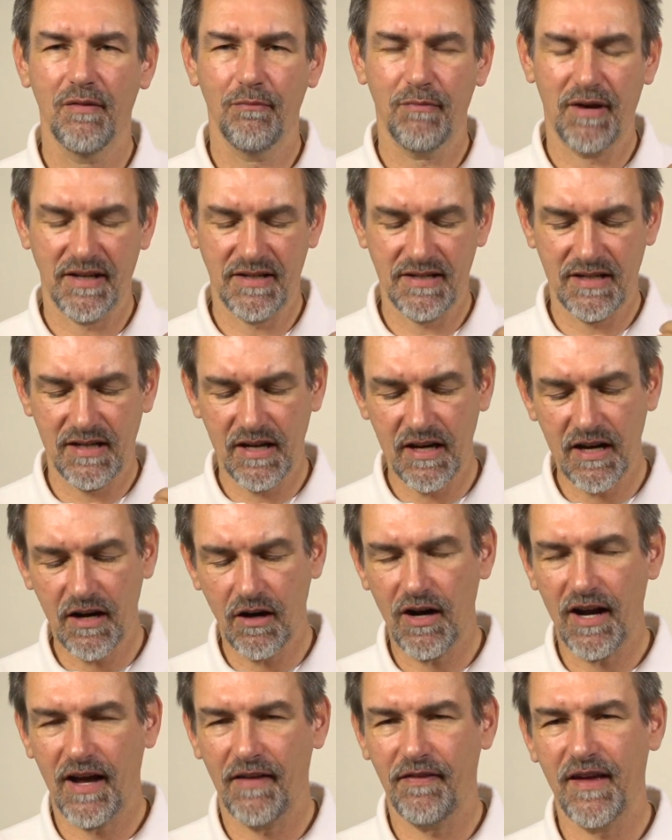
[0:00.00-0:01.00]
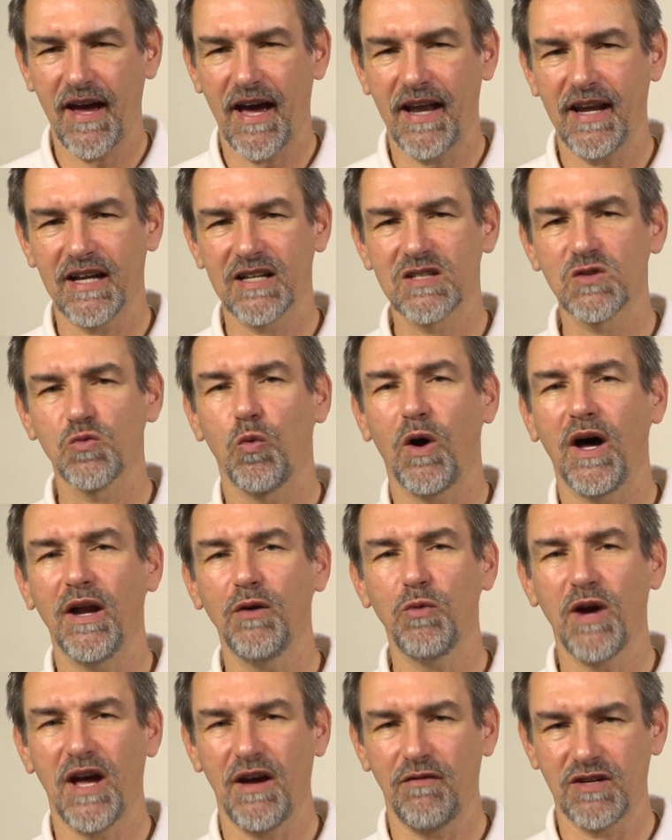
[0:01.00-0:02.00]
But here at the
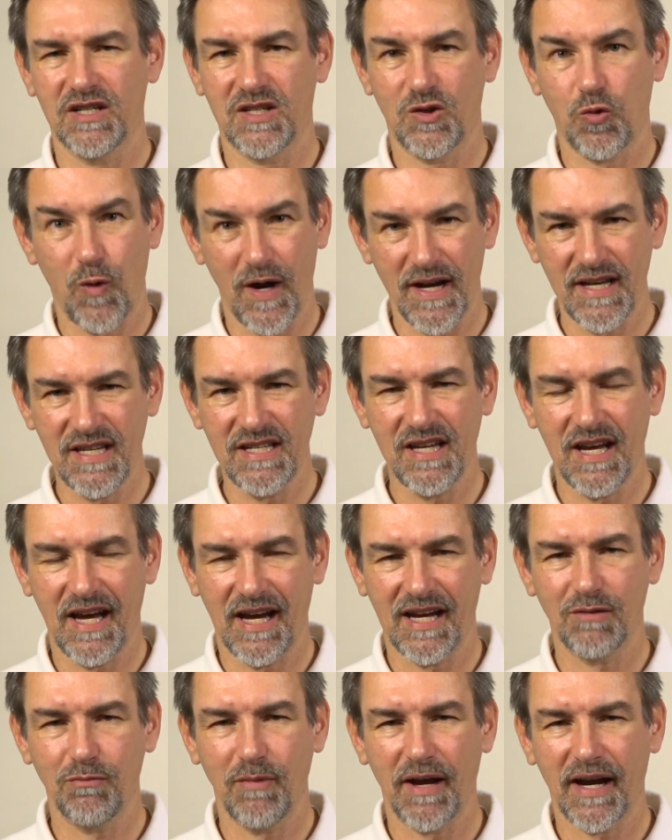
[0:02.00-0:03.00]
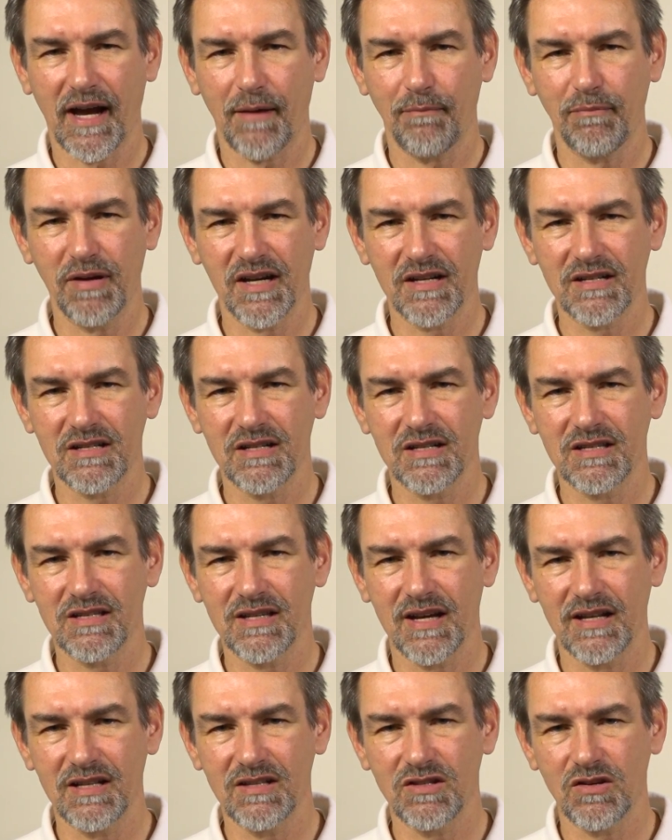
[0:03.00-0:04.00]
NX1 we have a 28 megapixel
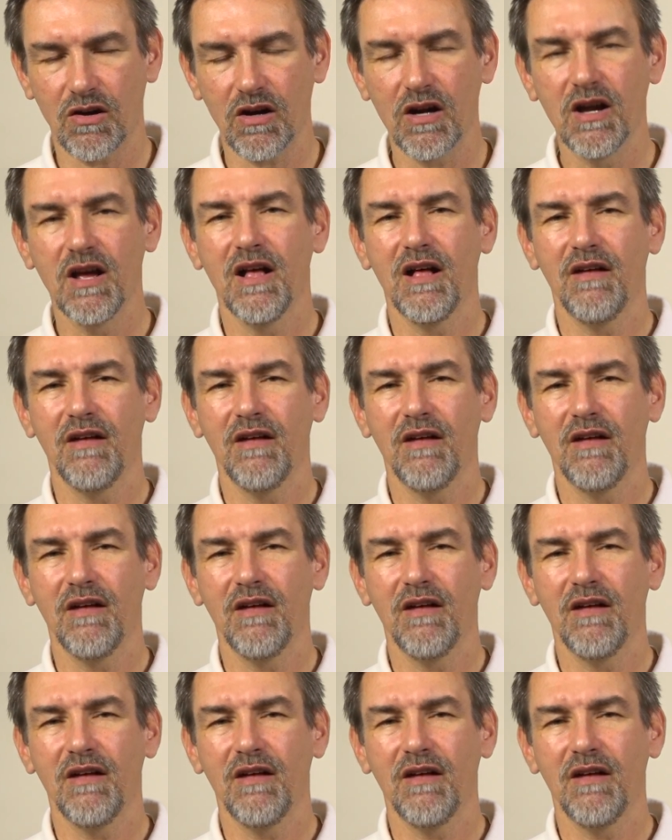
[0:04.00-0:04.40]
sensor,